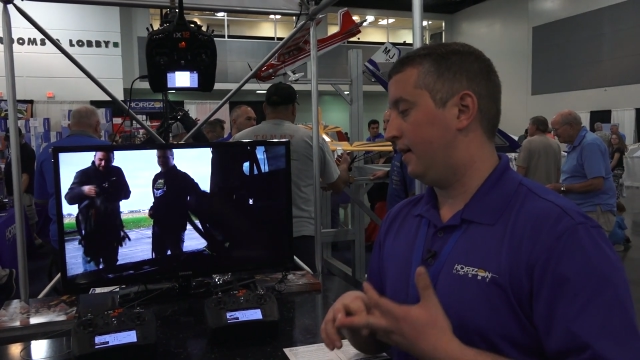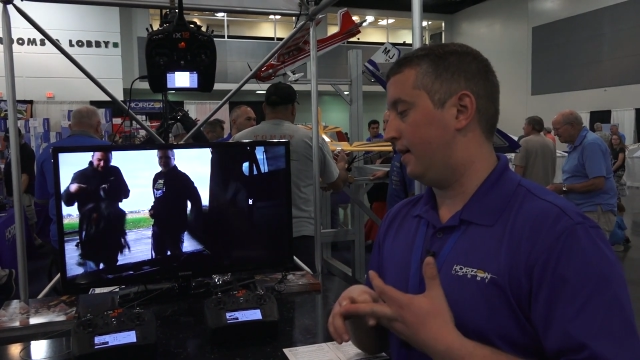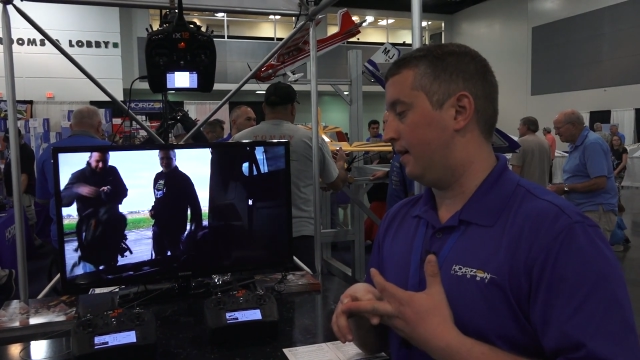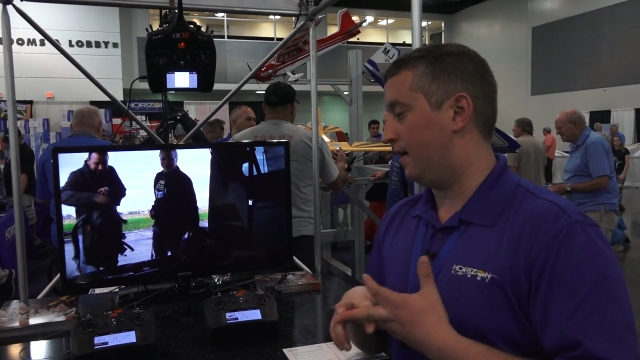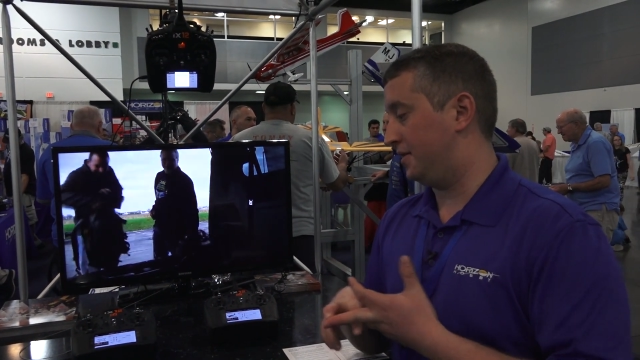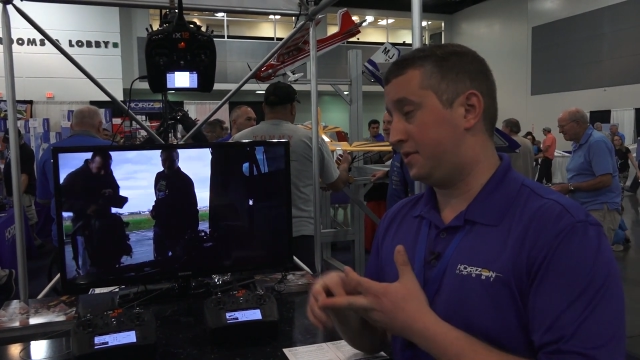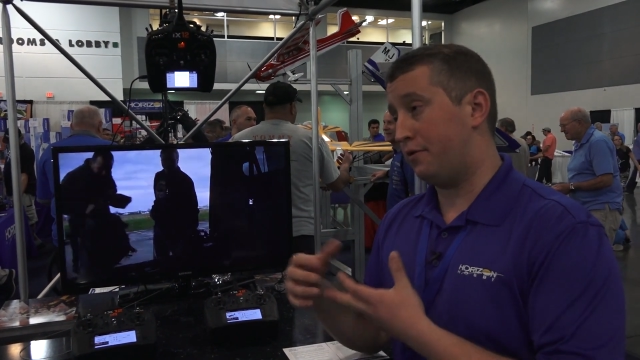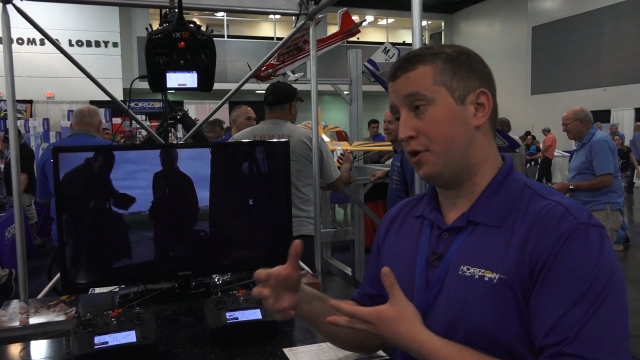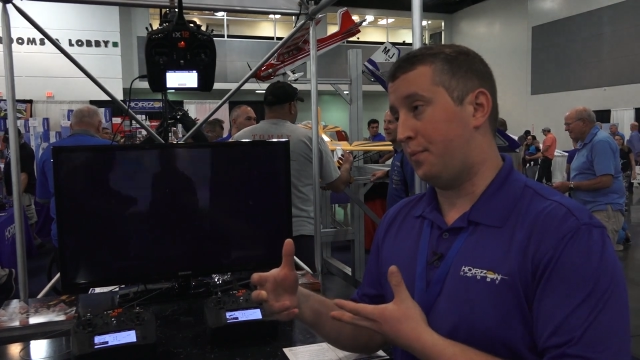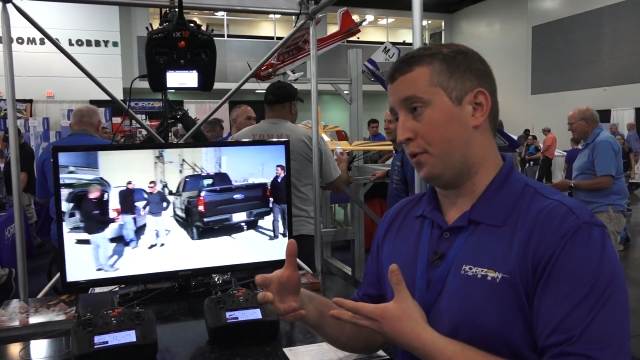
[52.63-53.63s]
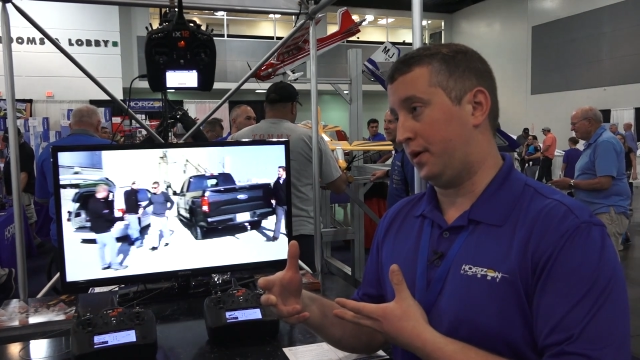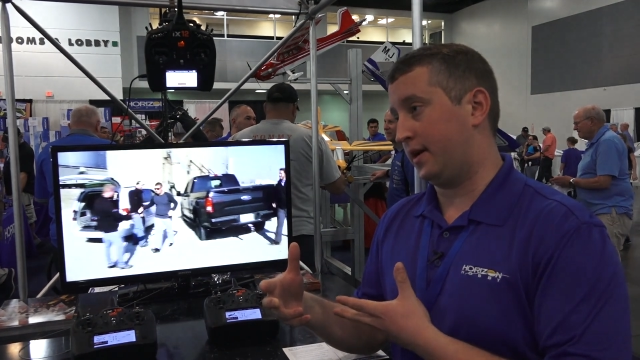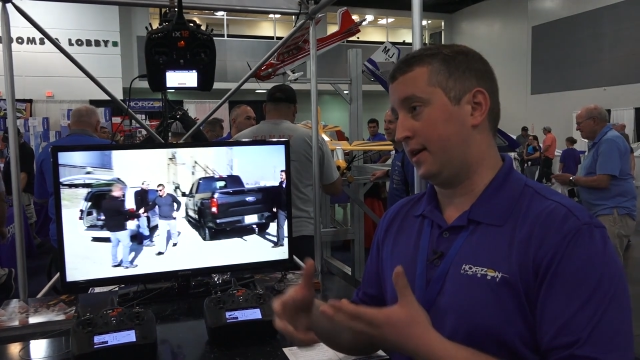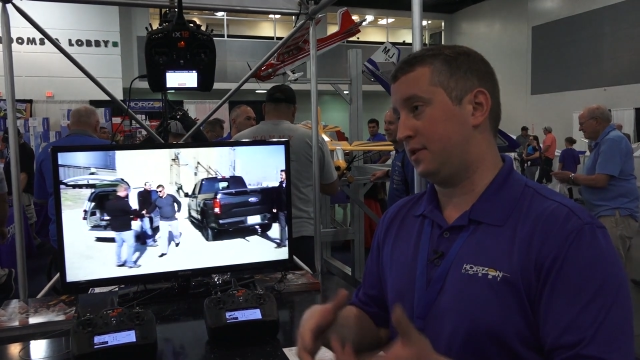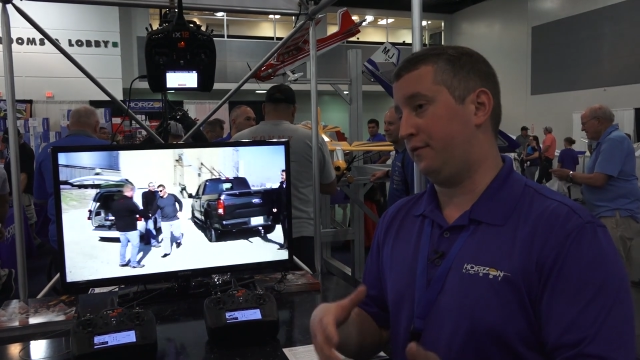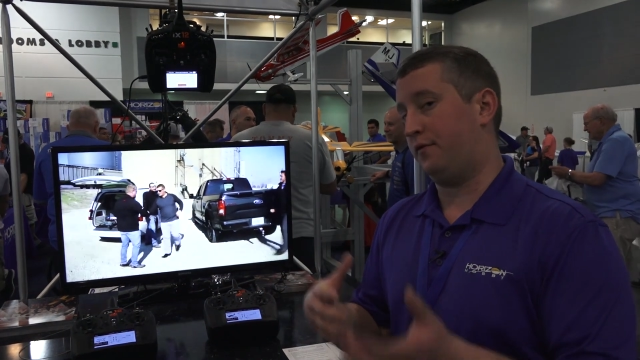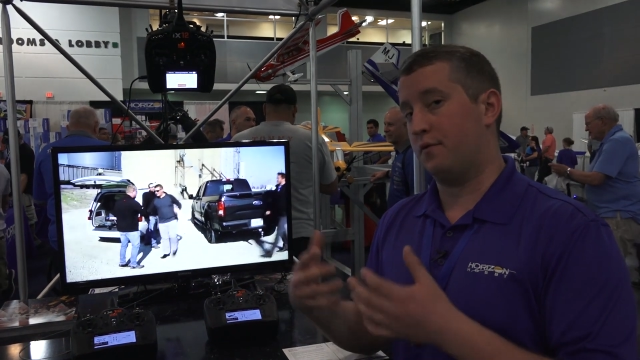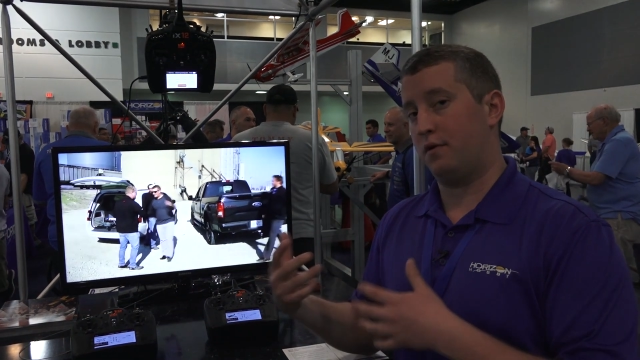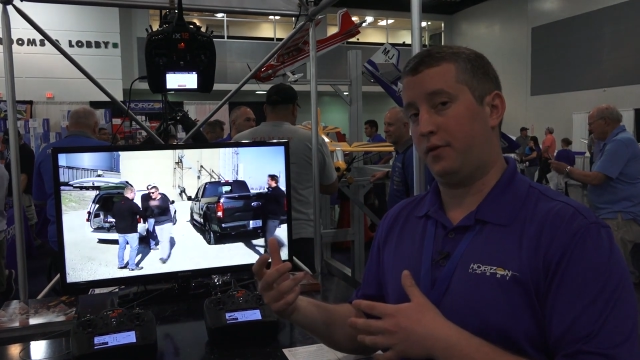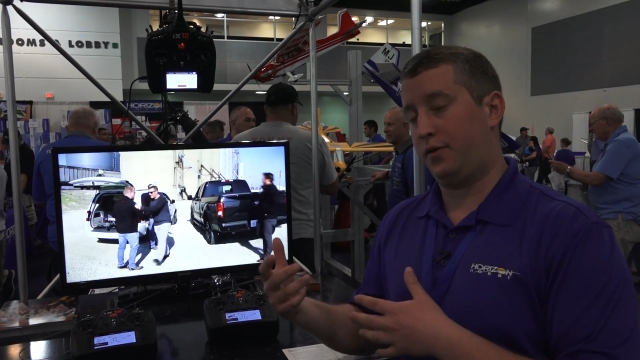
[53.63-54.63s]
a serial port connection
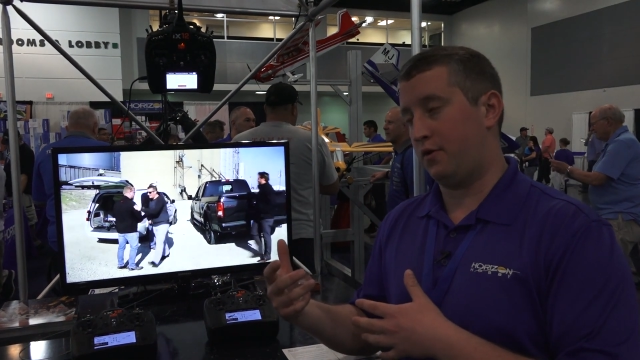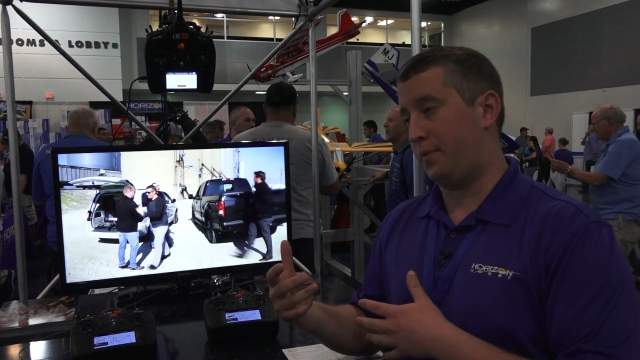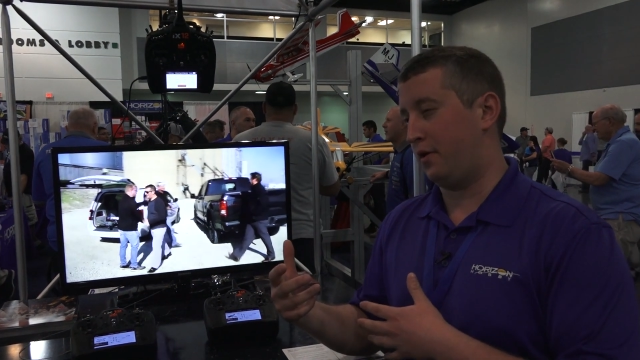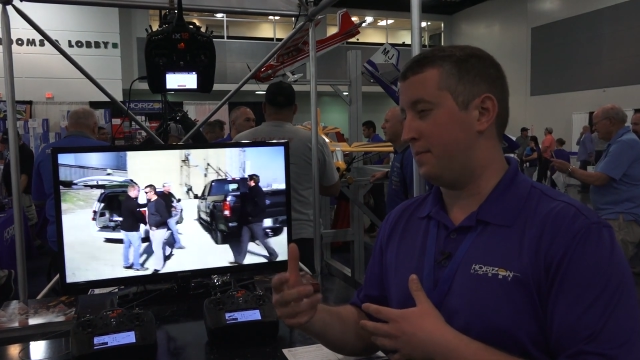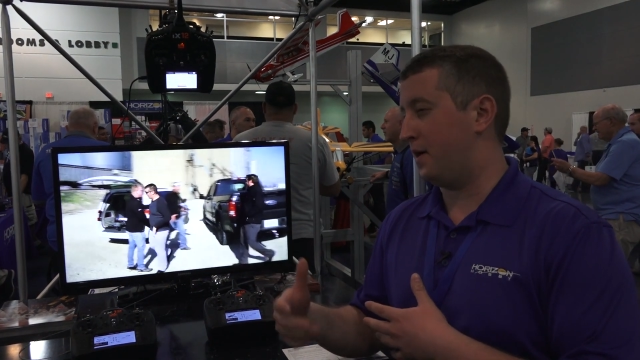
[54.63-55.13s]
for third-party